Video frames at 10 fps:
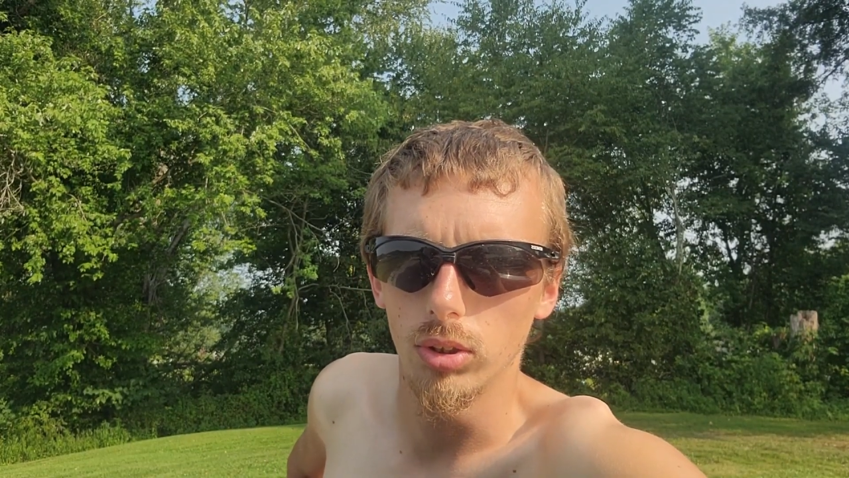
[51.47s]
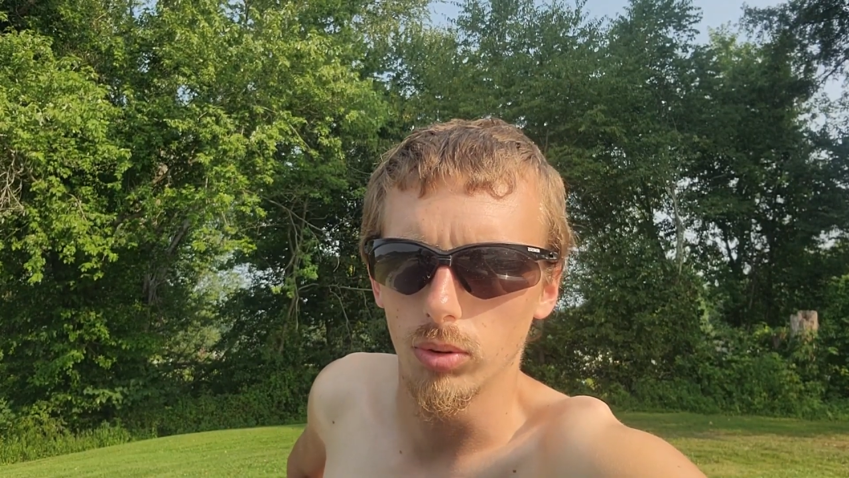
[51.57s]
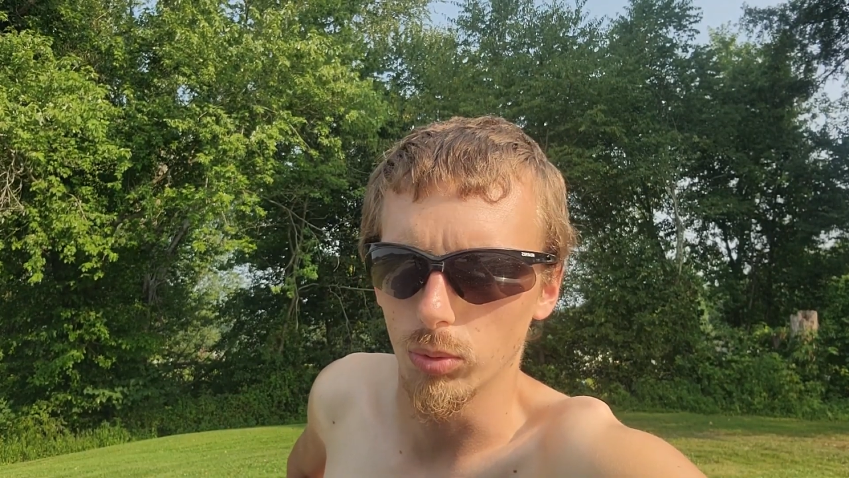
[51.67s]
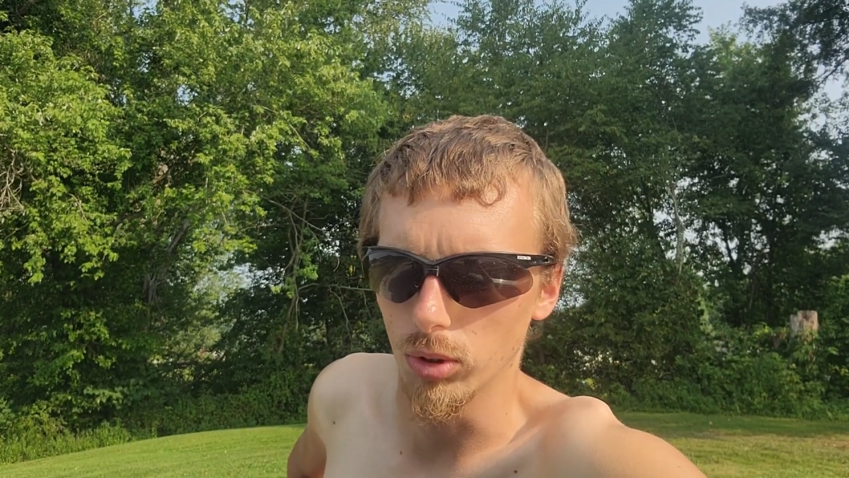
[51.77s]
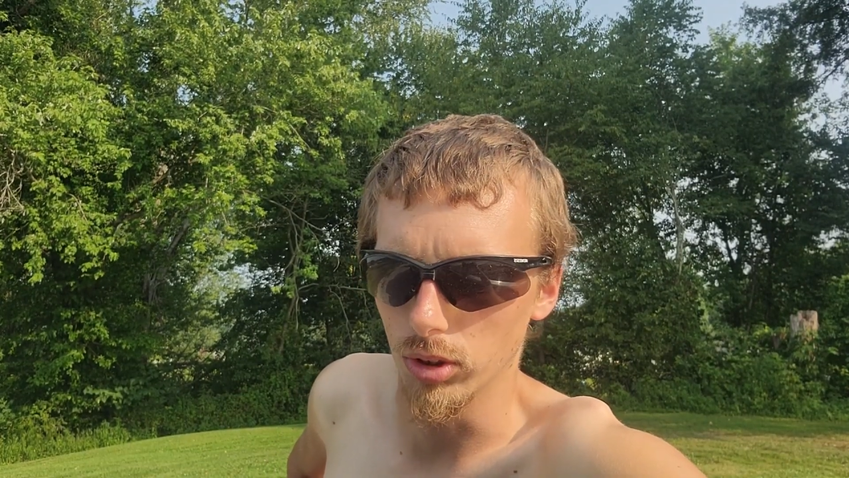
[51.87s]

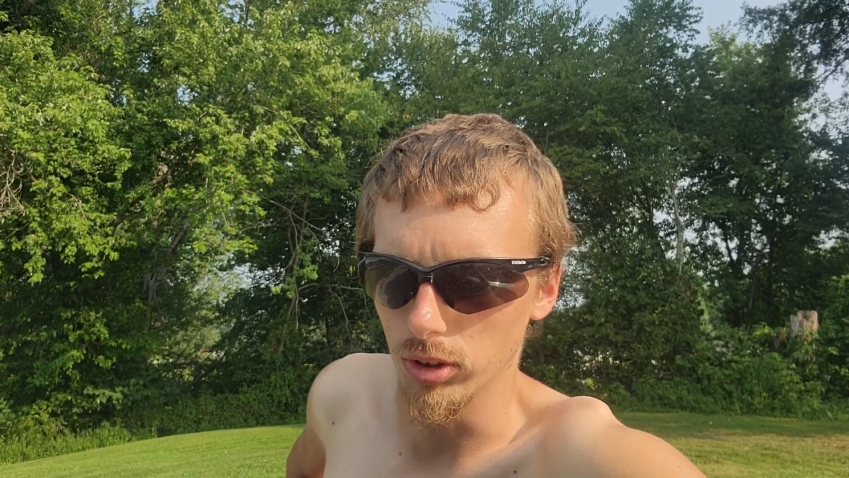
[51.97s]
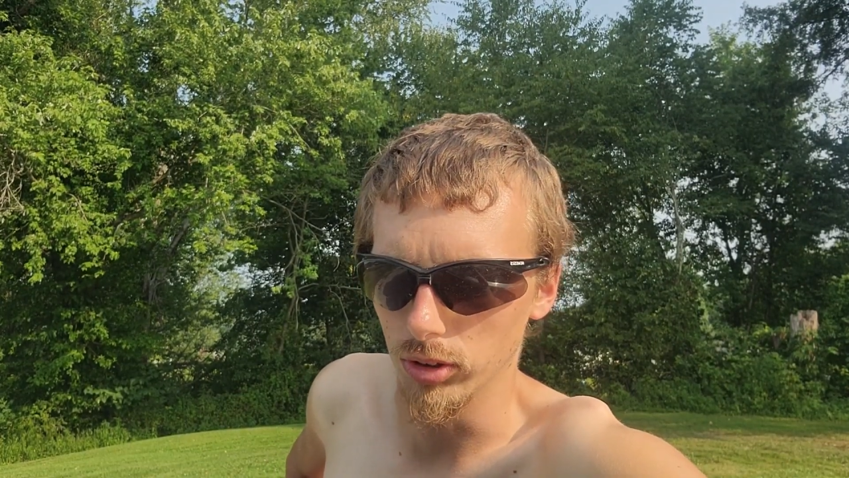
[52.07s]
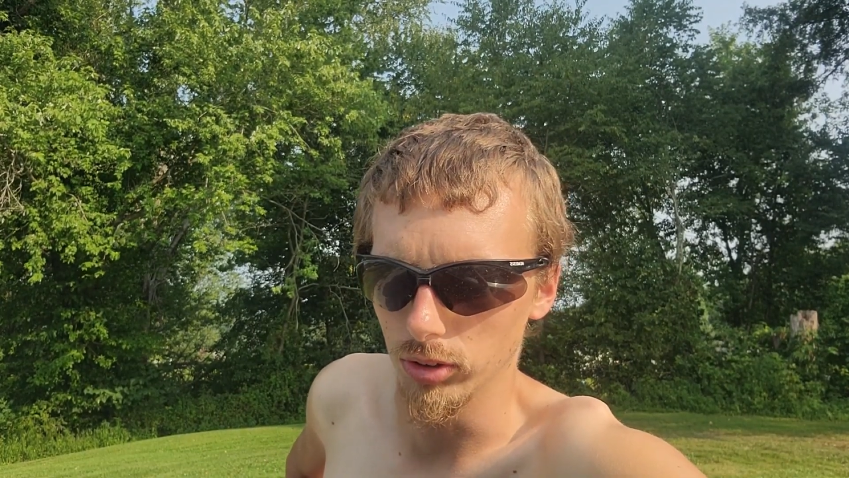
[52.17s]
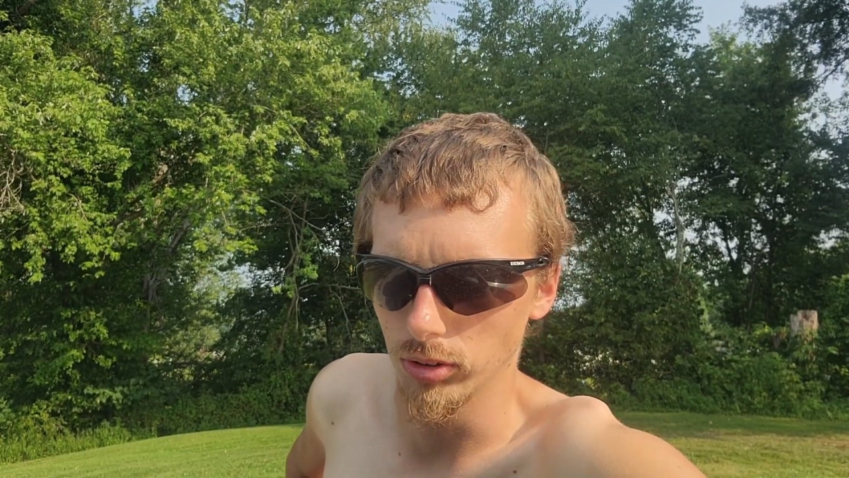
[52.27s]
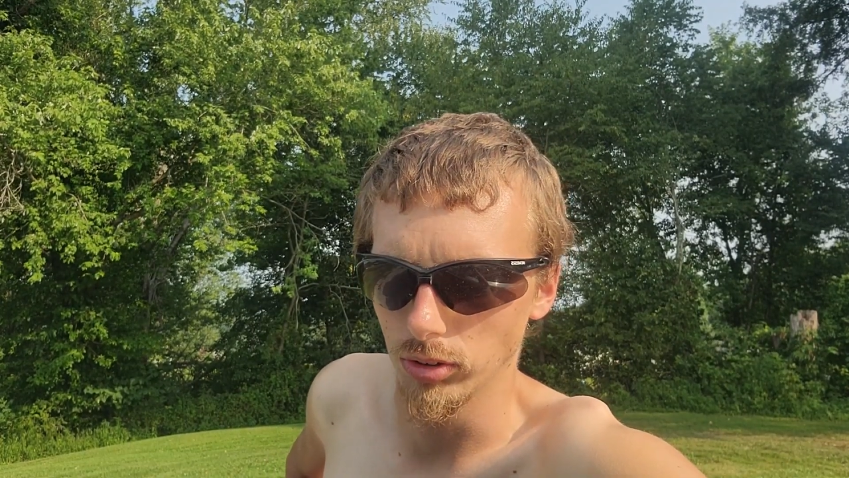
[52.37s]
Or uh,
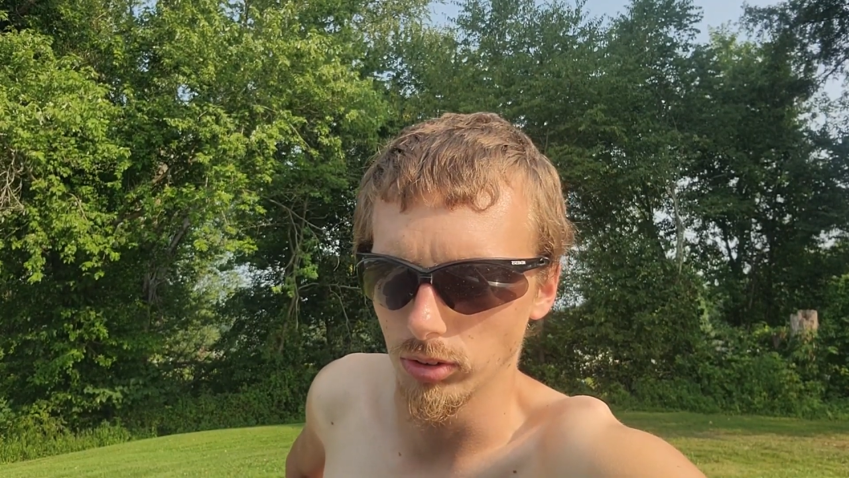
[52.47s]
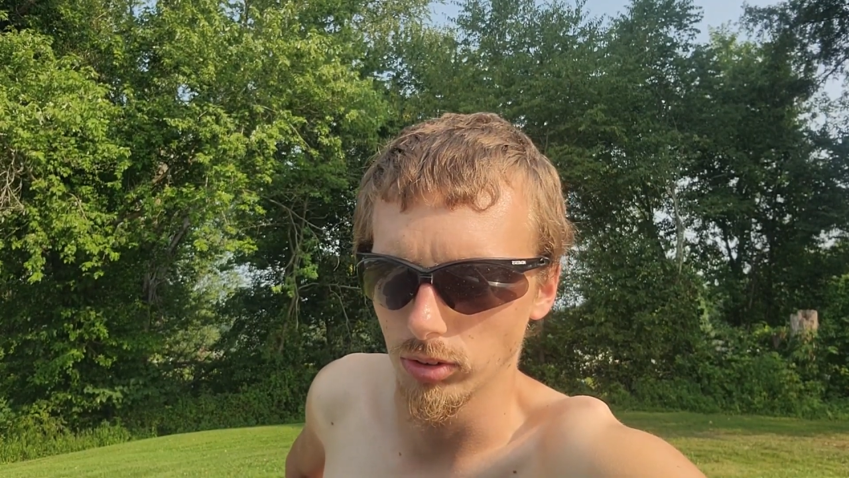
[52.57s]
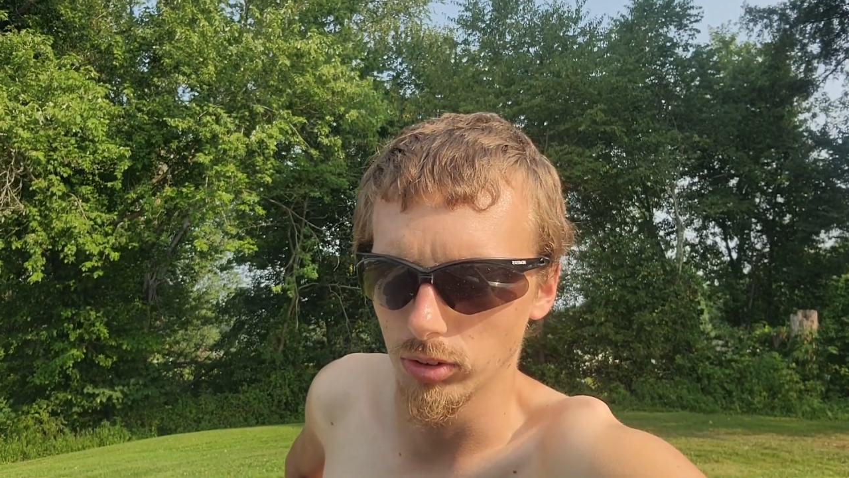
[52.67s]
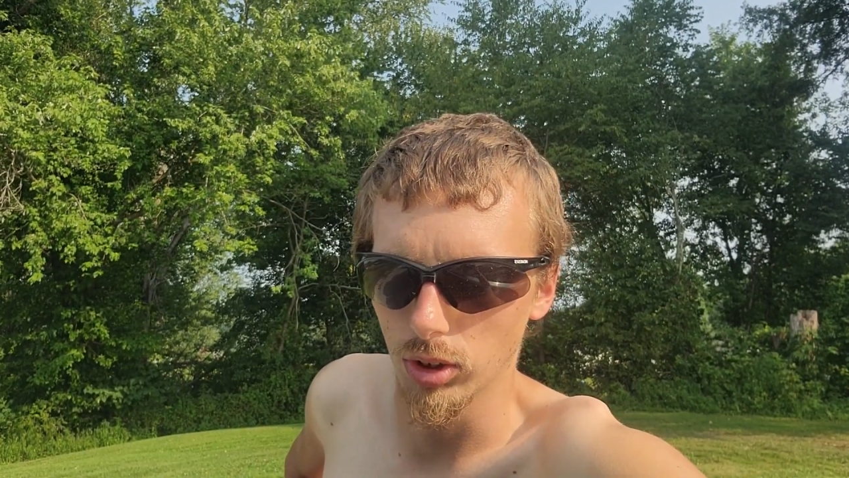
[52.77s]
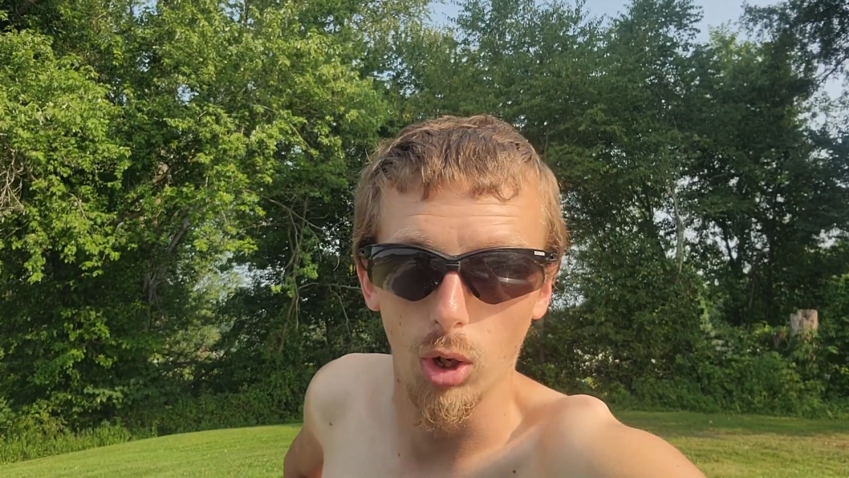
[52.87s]

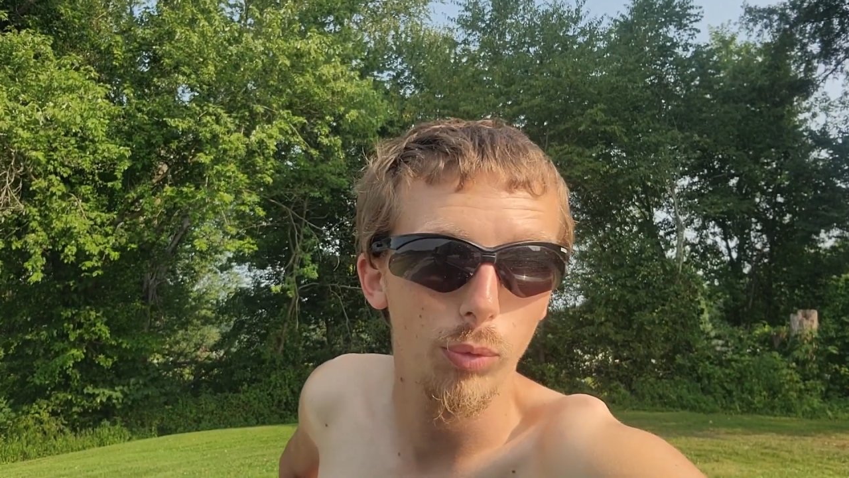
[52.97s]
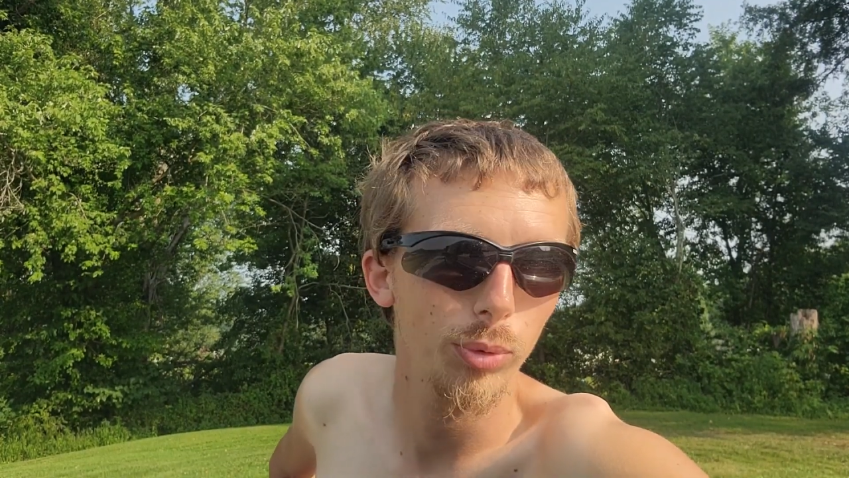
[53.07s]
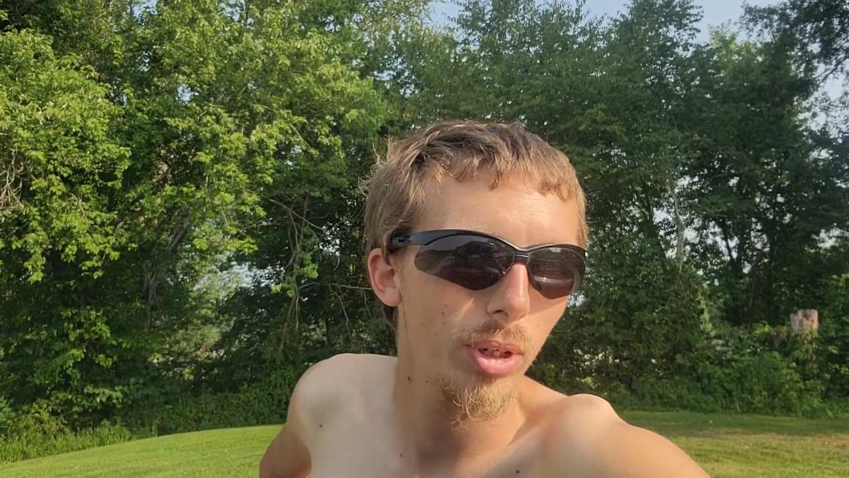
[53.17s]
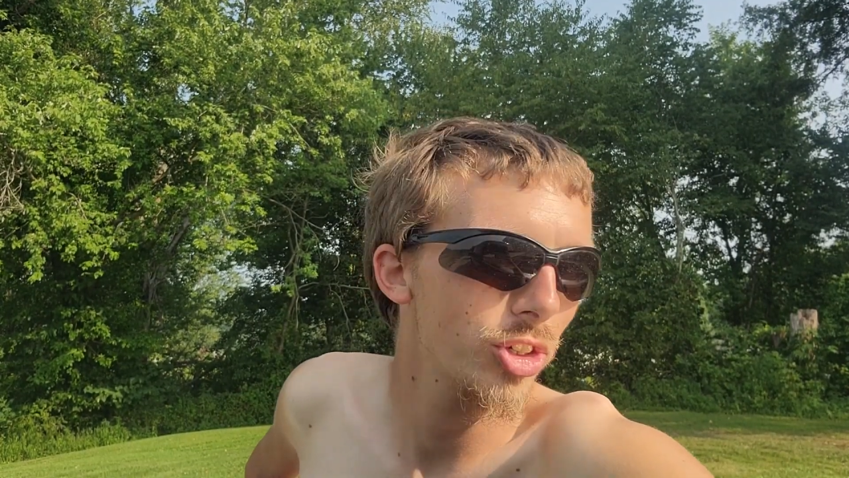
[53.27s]
hopefully my